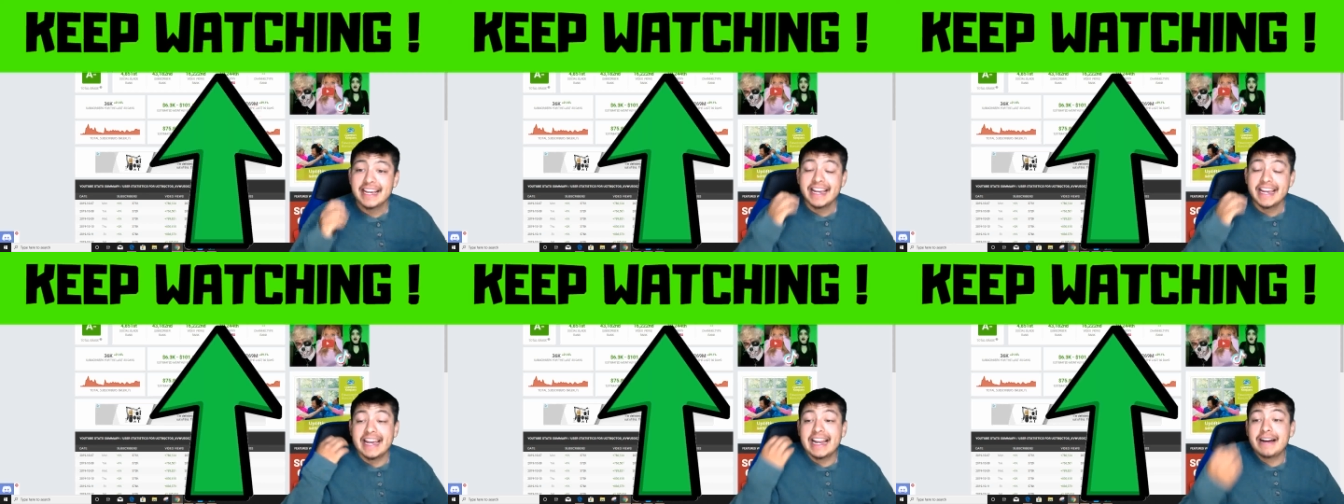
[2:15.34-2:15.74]

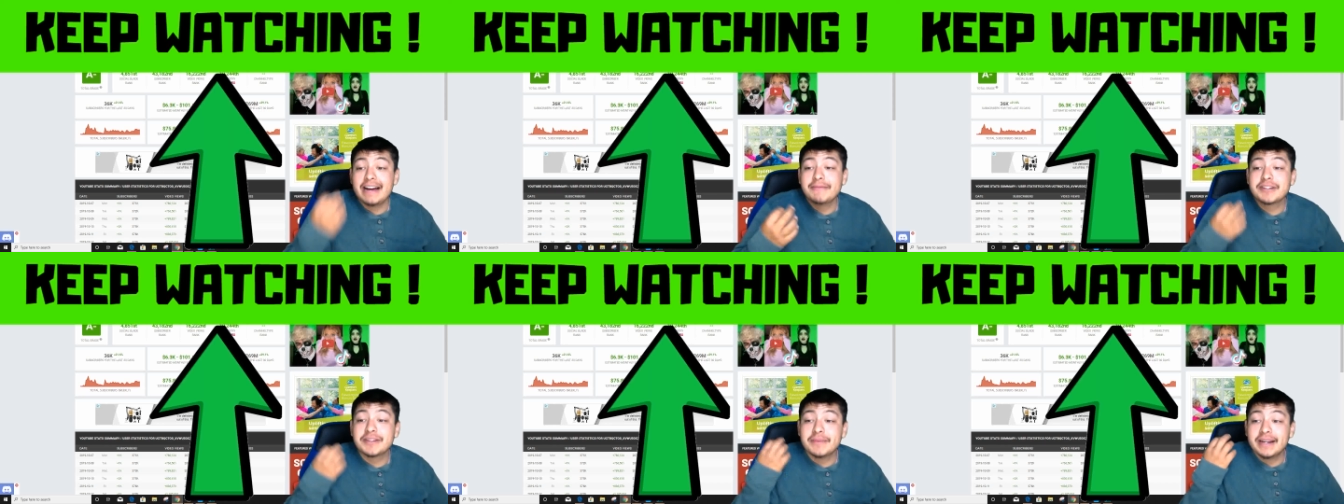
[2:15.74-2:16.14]
and how
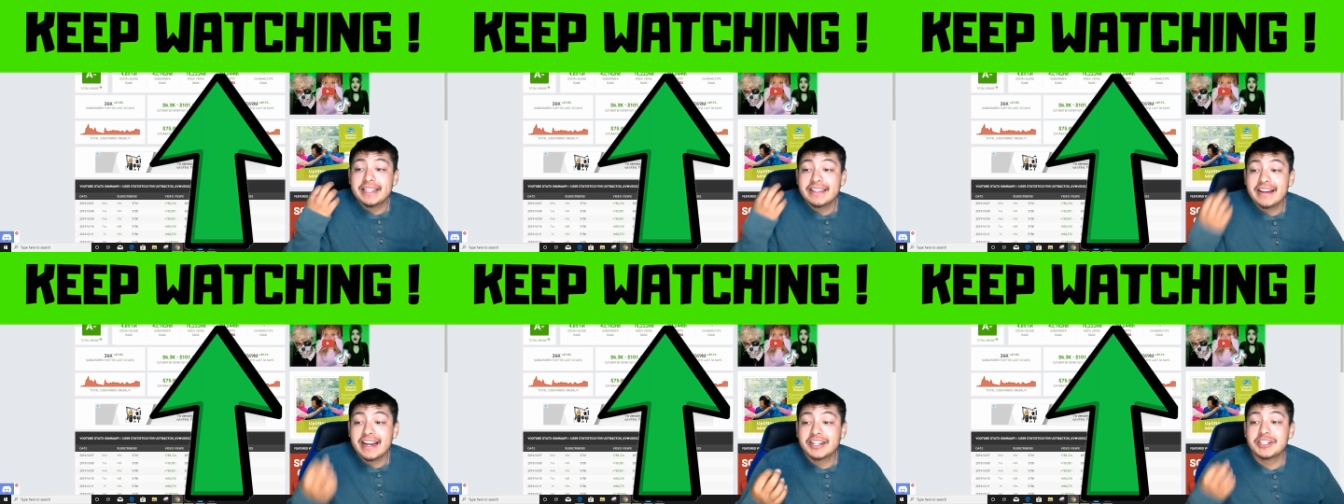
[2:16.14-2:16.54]
much money
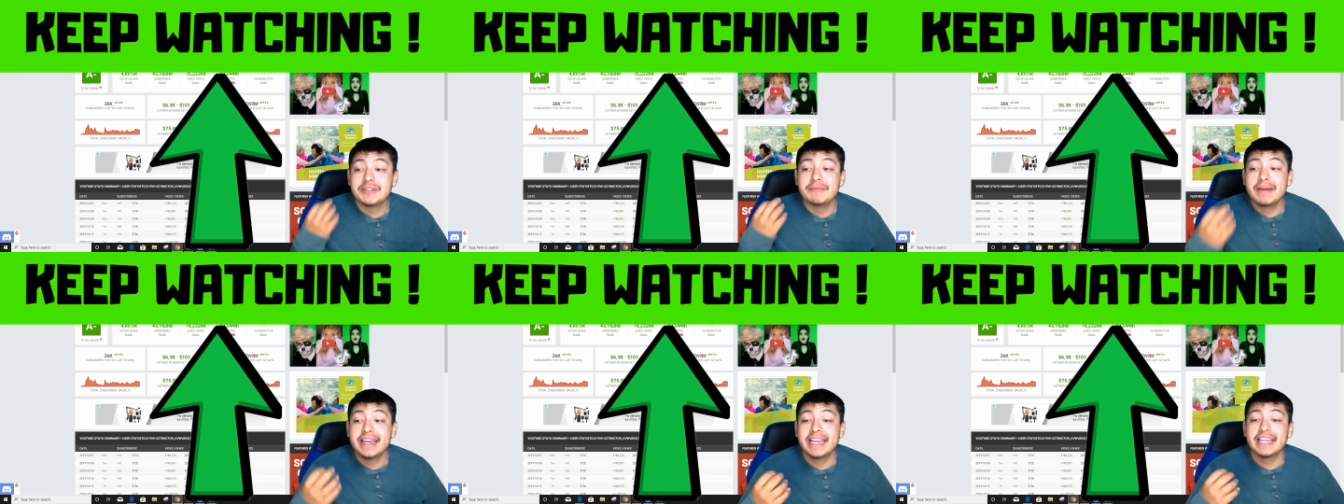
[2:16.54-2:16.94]
they're actually
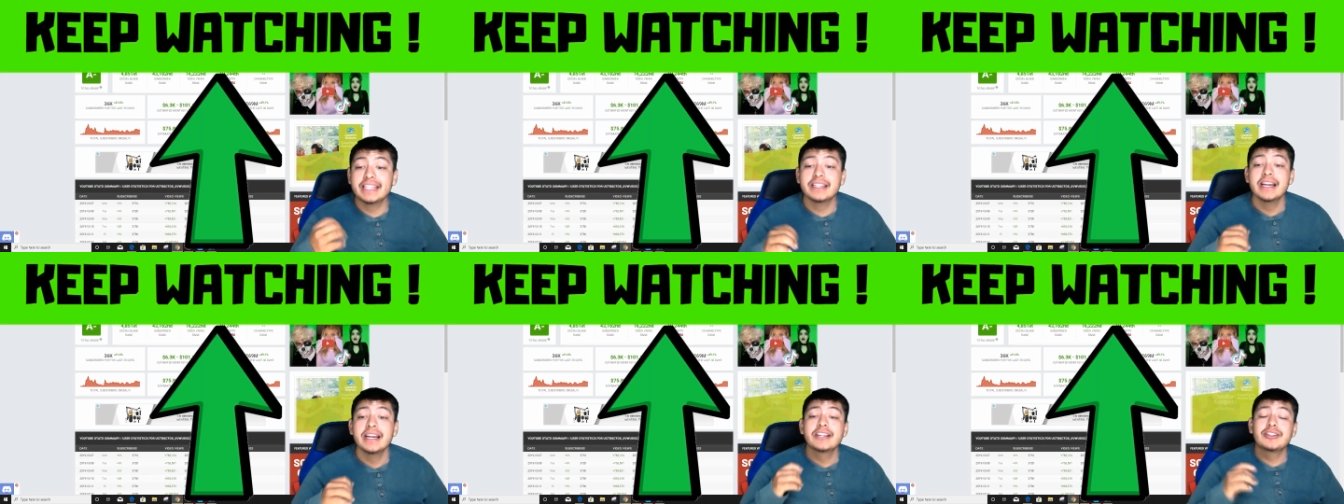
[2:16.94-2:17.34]

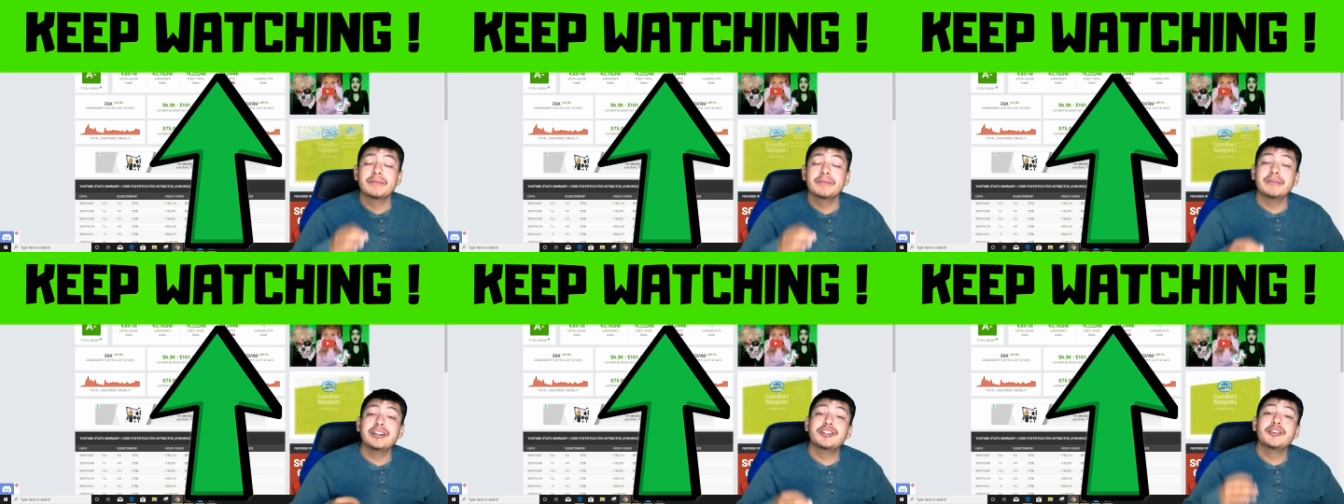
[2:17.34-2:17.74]
making. So I'm
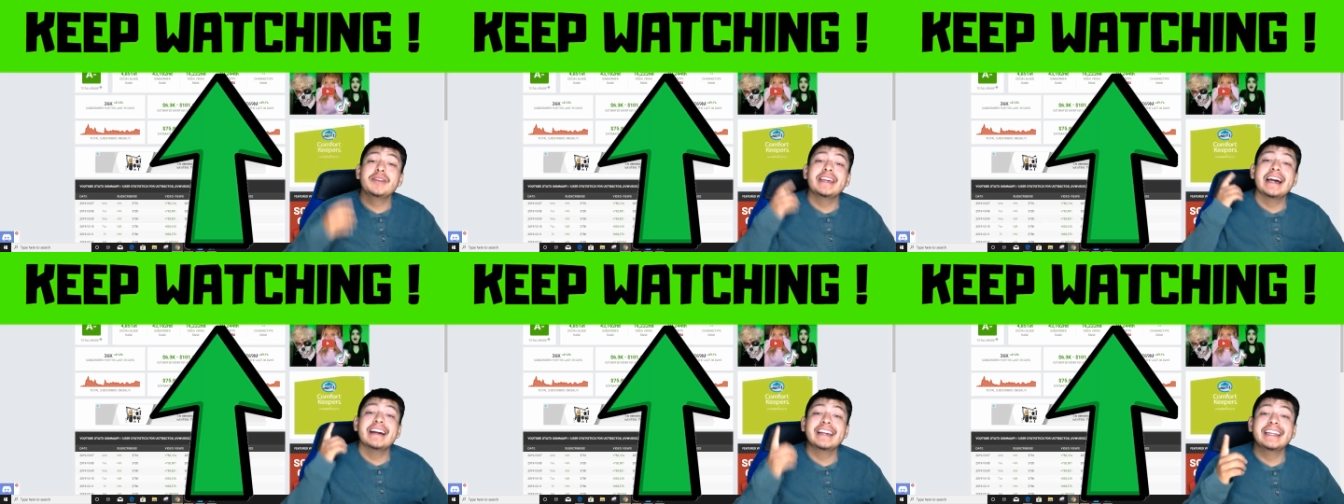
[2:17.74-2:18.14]
going to show you
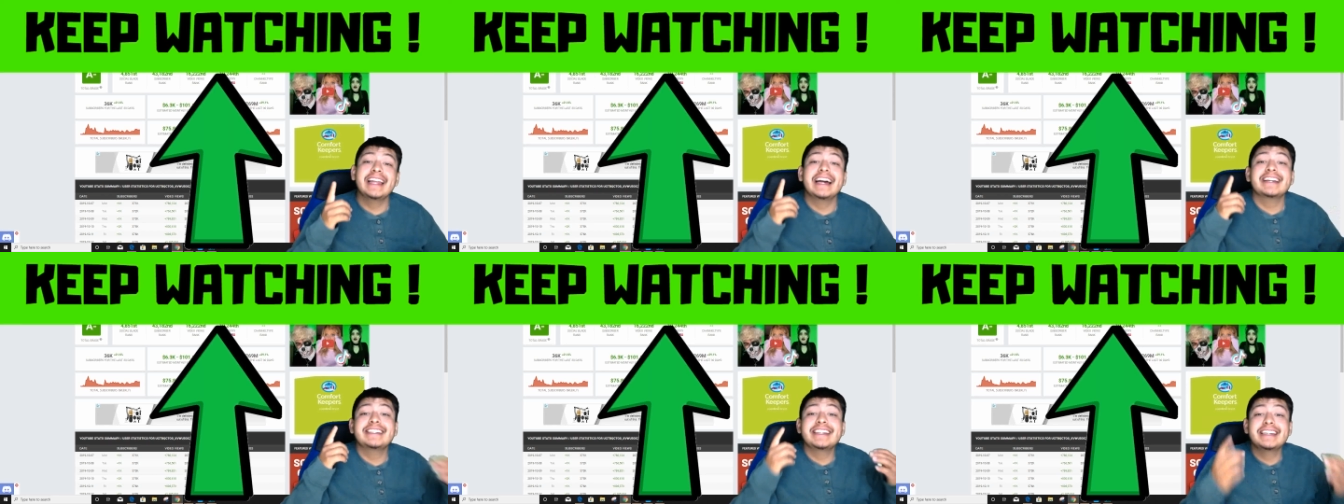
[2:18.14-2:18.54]
how you can
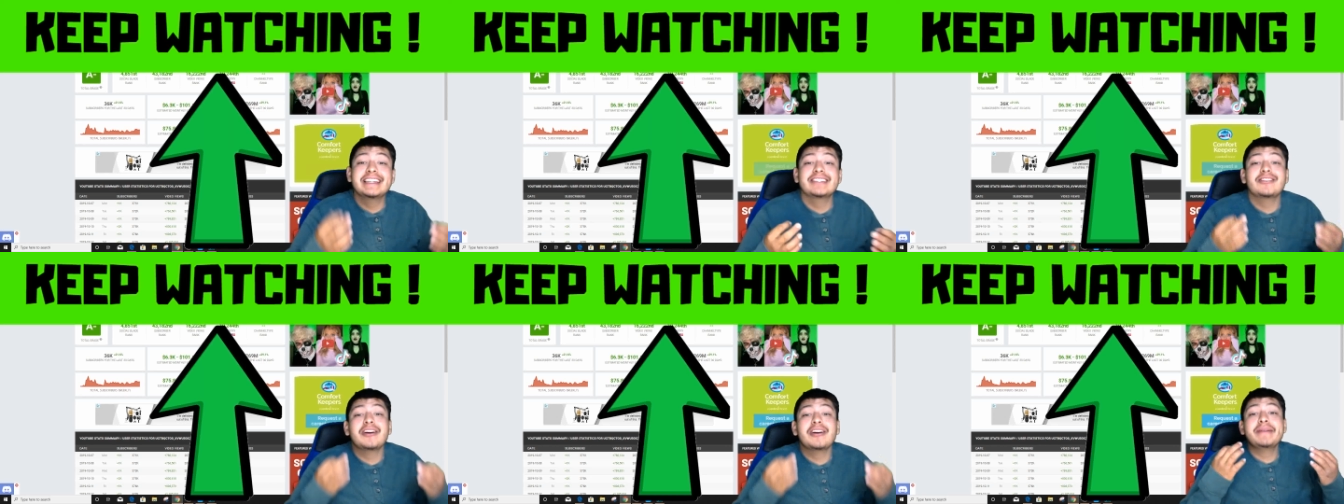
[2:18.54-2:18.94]
actually
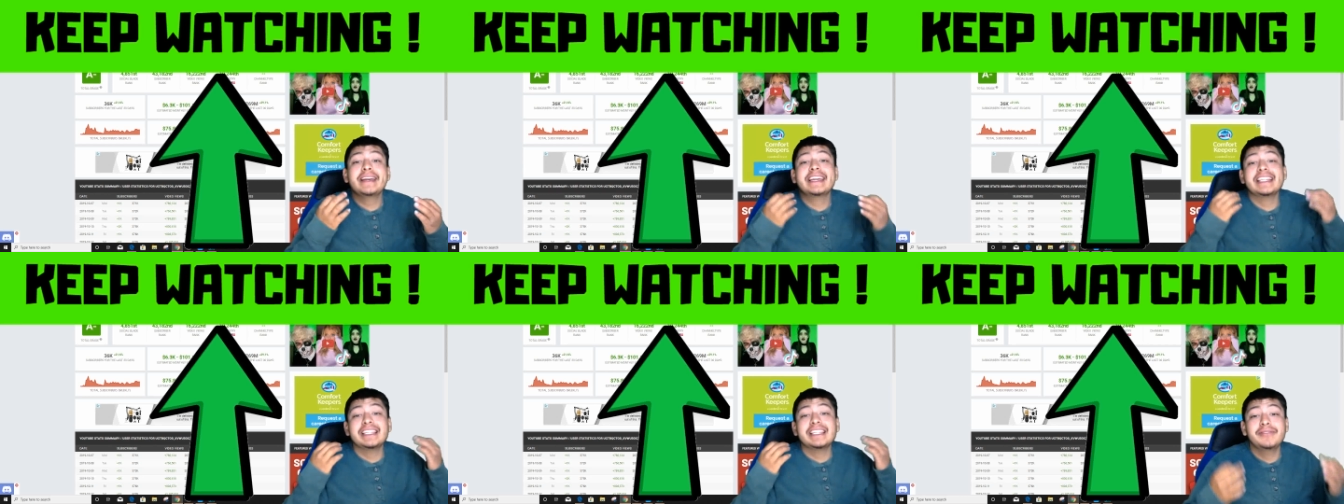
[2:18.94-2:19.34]
start
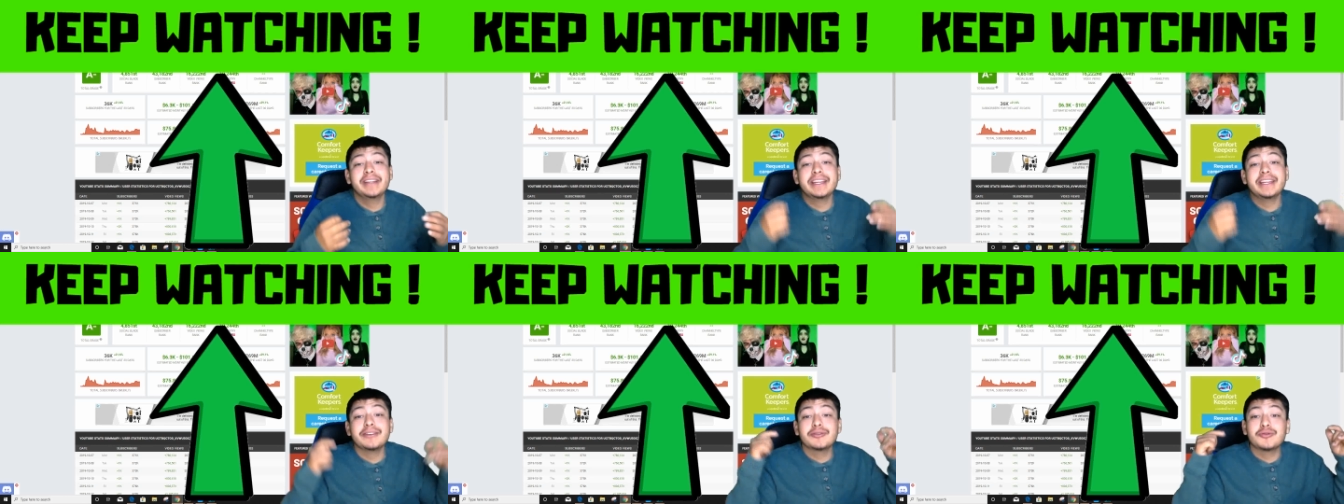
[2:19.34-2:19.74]
making these
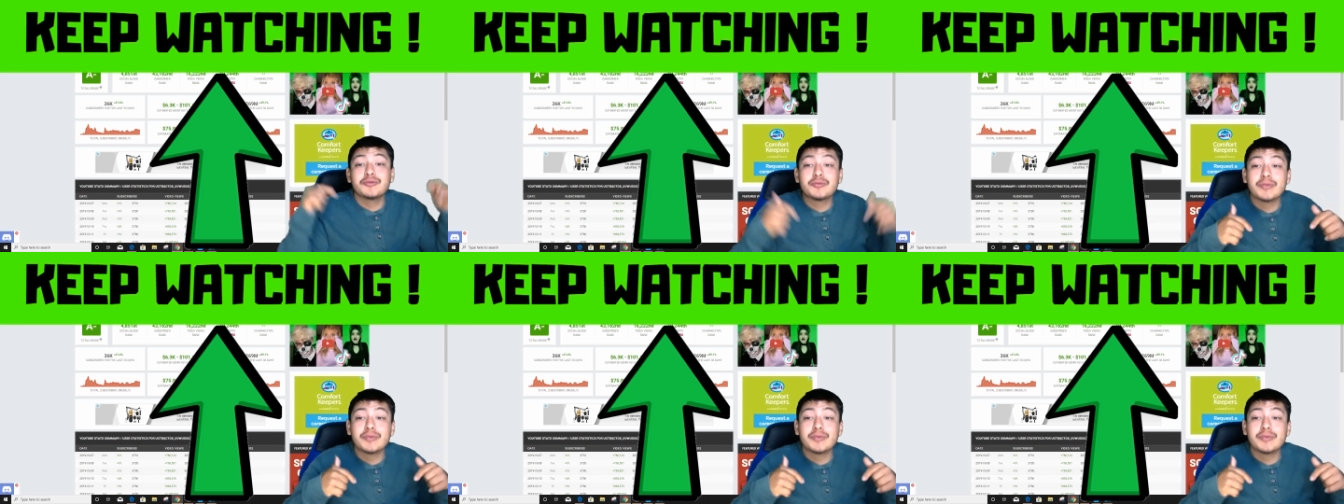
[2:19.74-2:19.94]
videos